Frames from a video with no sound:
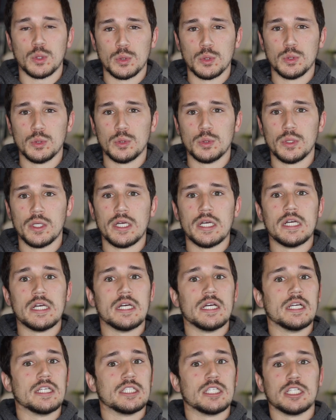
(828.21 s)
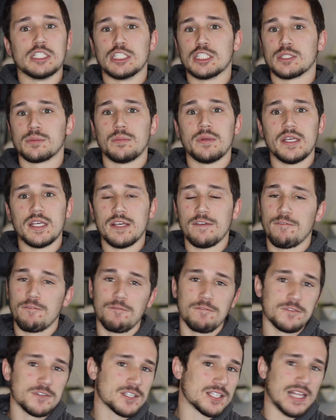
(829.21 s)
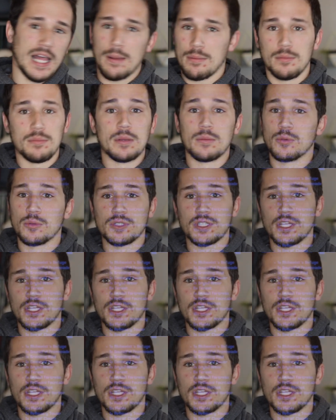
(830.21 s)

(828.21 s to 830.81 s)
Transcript: through to just be slapping people